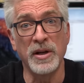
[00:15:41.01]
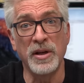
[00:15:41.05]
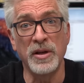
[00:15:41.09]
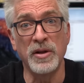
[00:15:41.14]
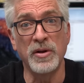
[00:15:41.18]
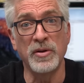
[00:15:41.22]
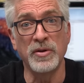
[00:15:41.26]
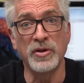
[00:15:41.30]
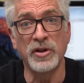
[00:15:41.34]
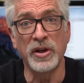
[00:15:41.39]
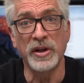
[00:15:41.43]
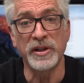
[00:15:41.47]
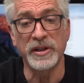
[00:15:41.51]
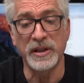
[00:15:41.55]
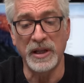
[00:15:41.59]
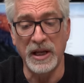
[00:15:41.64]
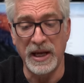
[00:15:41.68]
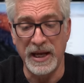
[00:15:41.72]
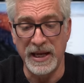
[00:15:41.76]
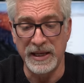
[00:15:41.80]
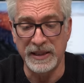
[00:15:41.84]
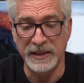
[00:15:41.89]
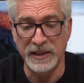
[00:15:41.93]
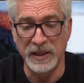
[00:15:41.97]
You're just
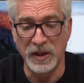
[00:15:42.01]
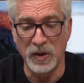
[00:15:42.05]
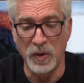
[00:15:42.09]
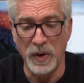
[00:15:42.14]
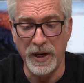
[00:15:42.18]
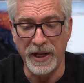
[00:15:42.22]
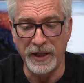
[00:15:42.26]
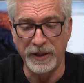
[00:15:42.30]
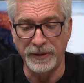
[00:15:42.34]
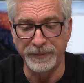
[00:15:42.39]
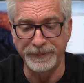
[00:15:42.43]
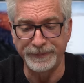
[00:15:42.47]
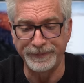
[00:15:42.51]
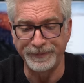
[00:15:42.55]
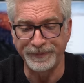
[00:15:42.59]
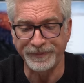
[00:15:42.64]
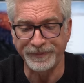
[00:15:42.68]
SOL.